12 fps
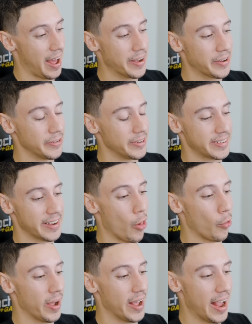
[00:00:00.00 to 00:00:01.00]
I couldn't
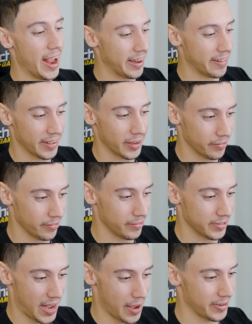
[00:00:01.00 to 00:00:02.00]
tell where anything
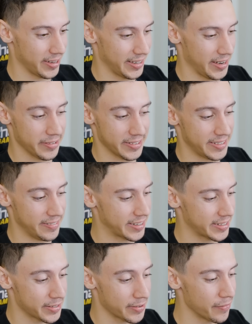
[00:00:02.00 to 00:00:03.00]
was happening. It was
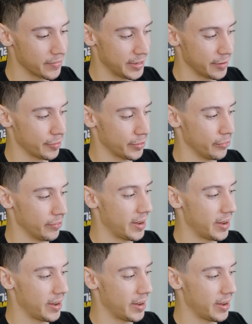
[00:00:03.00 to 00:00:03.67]
extremely difficult.